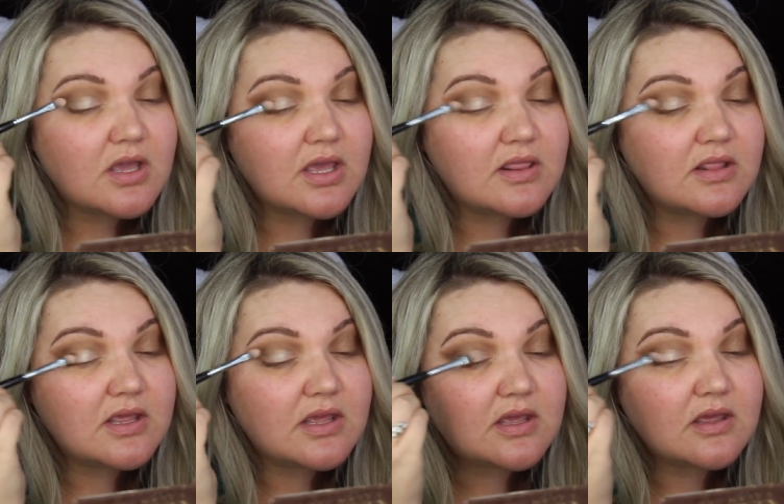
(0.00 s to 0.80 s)
in
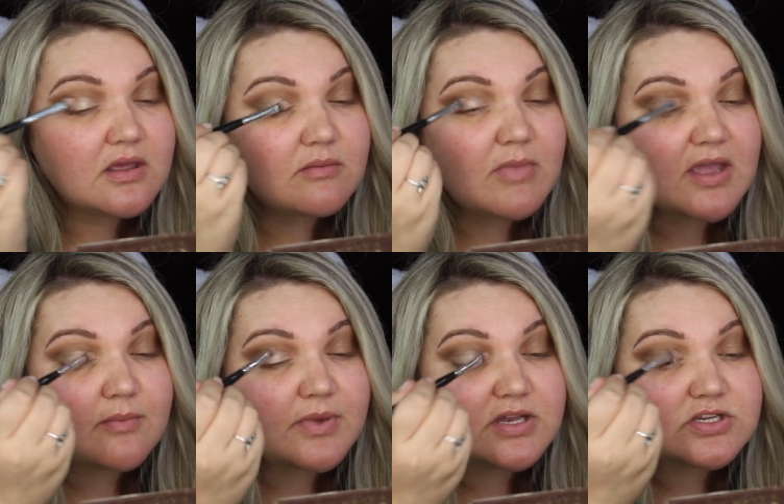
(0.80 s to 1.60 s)
the
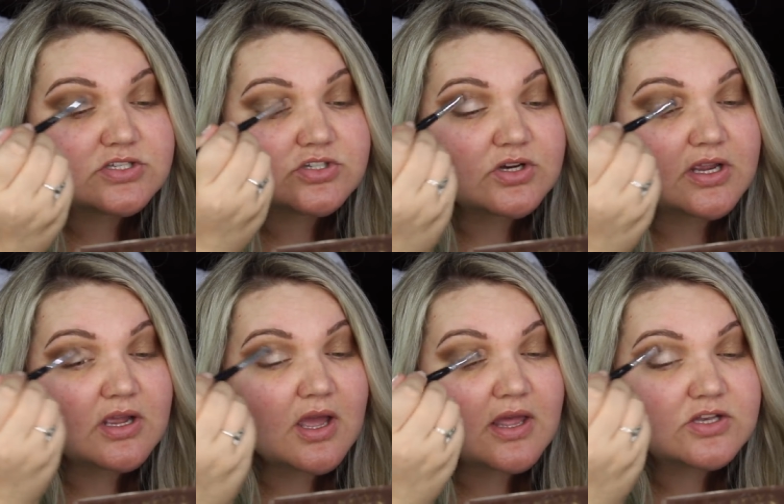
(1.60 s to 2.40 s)
makeup
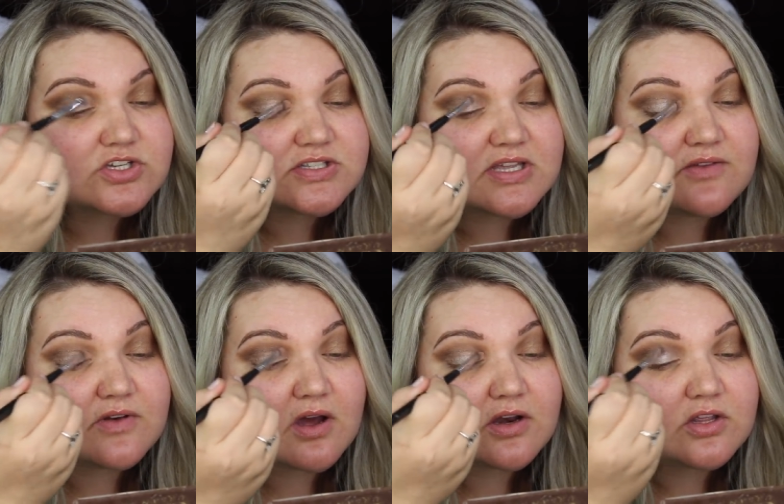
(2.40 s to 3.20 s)
industry and just
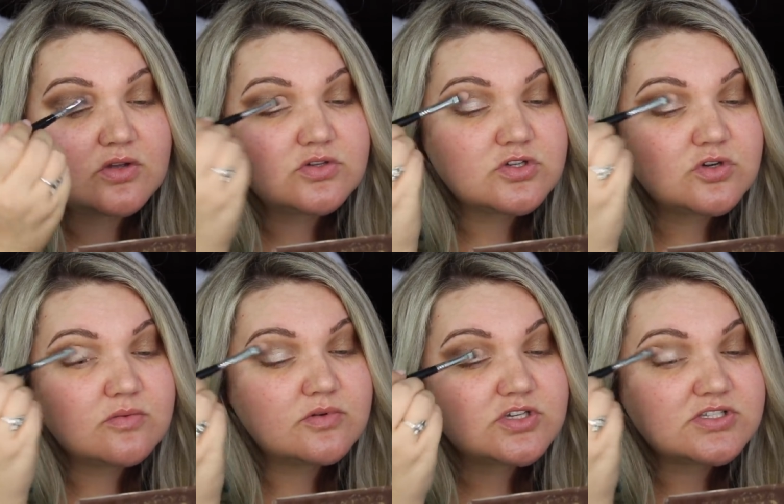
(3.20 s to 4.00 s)
even on
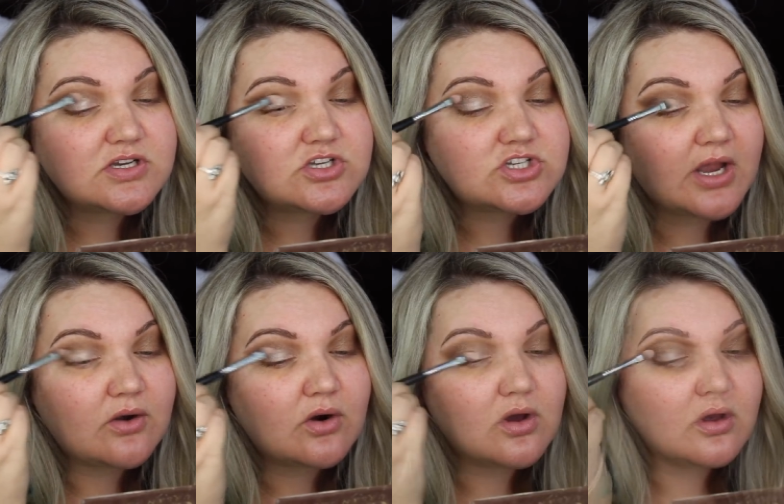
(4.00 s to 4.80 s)
YouTube just in
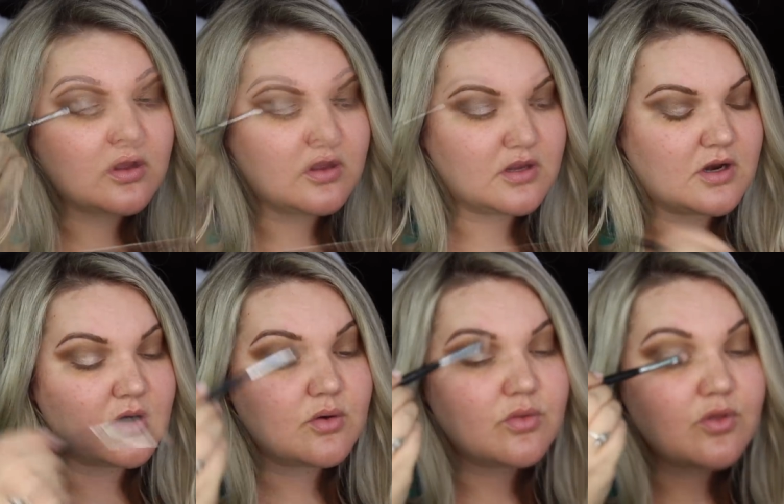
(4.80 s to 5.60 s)
general. You
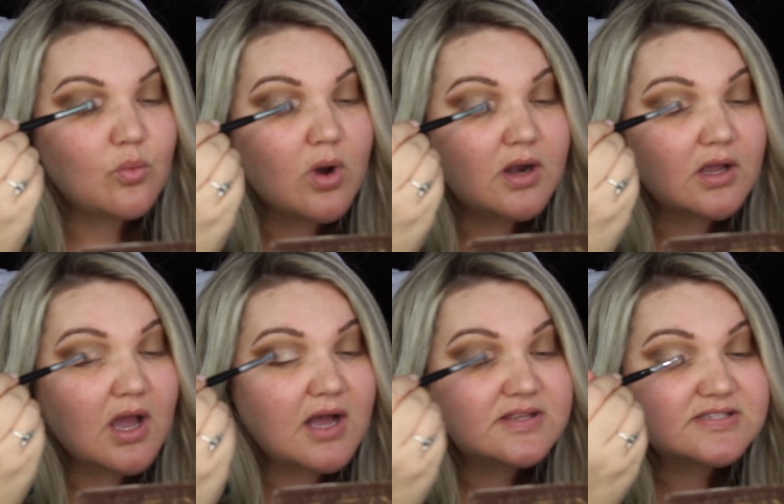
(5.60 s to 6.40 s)
know, the one
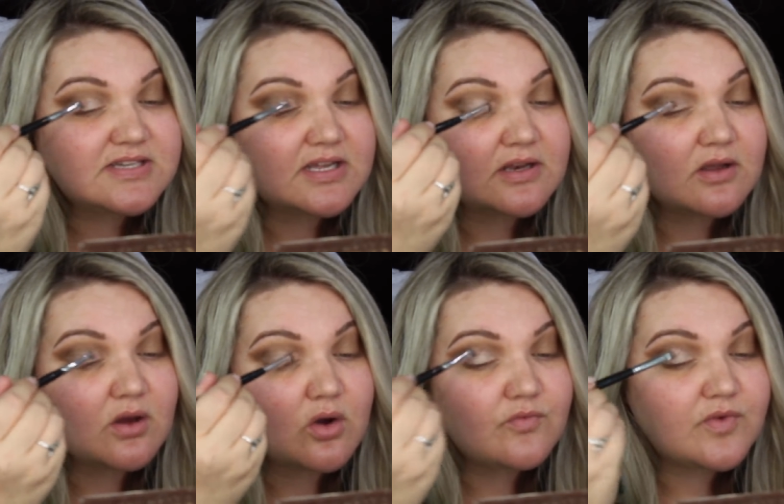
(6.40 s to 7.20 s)
constant
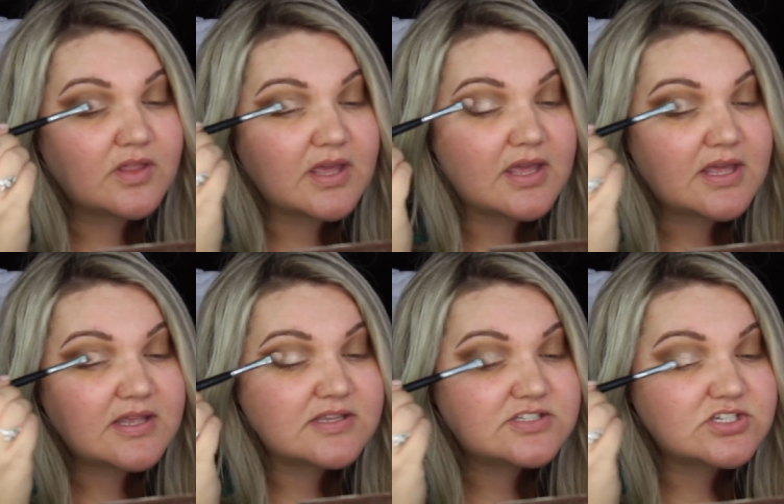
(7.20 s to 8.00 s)
hopefully
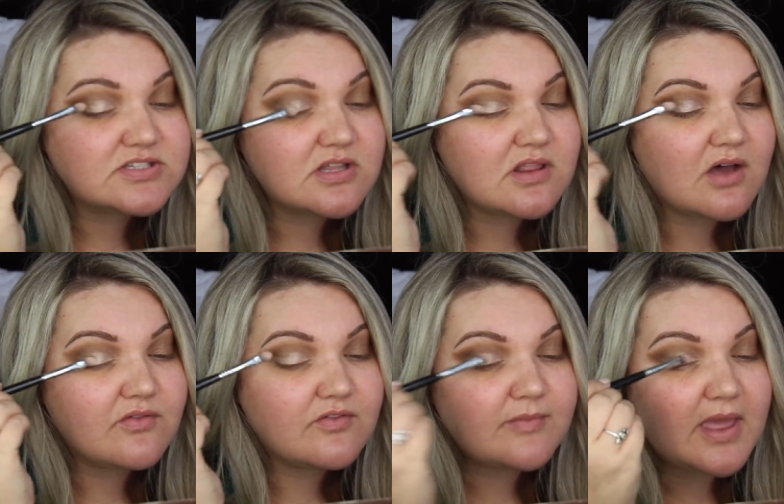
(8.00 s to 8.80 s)
is just the
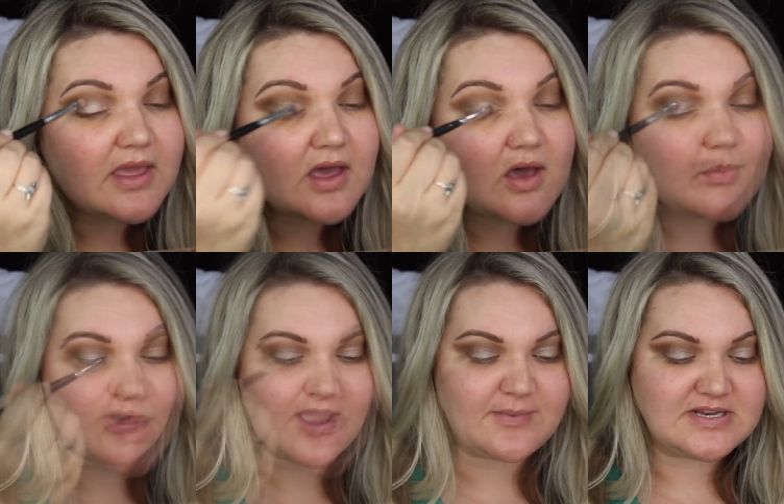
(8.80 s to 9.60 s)
love of makeup.
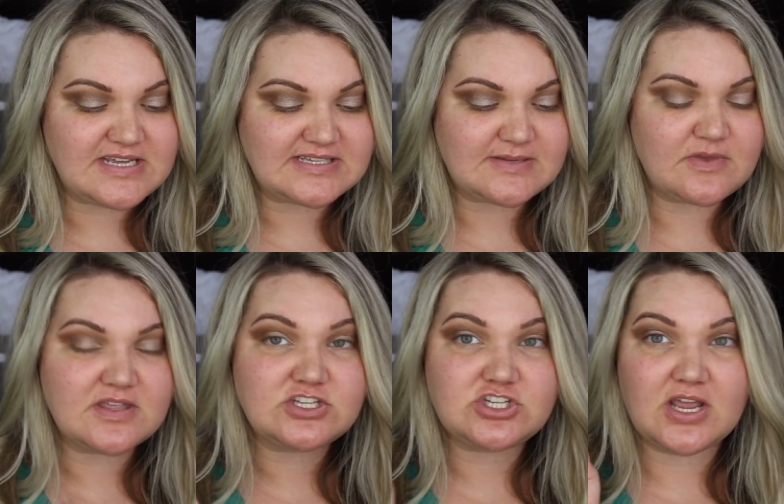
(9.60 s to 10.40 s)
Okay, I'm going to take some of
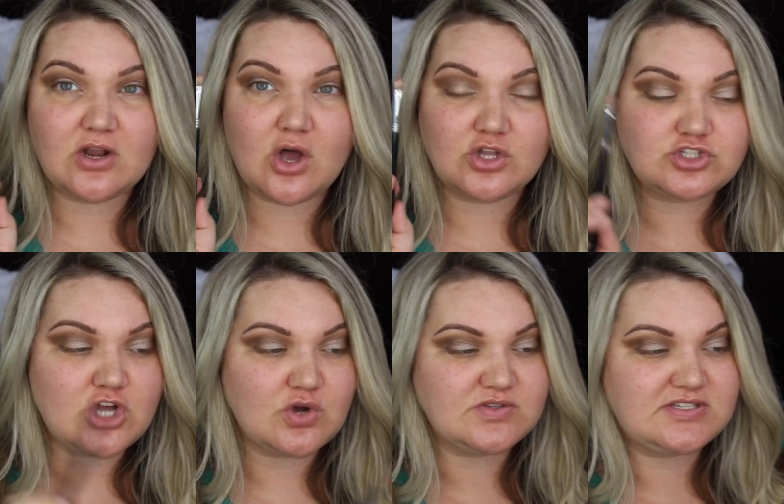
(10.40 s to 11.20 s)
this shade called
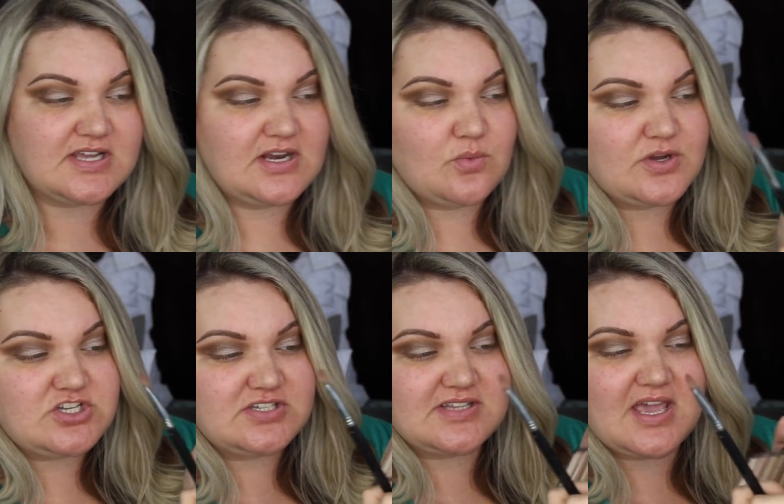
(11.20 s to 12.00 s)
Toasted,
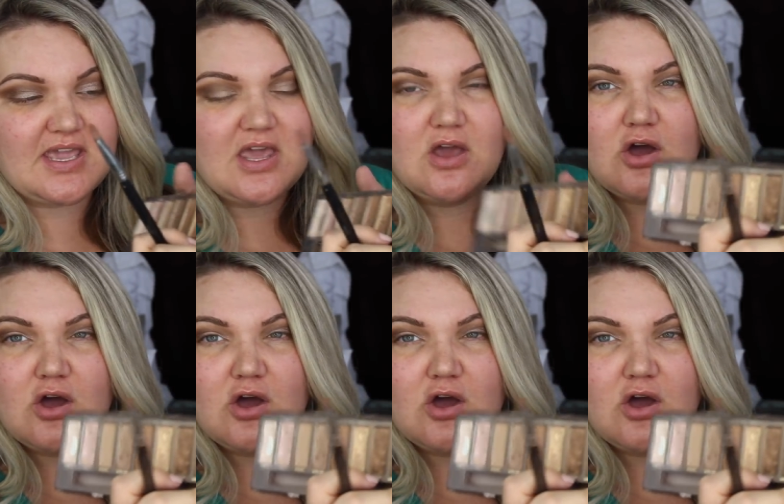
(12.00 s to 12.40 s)
which is like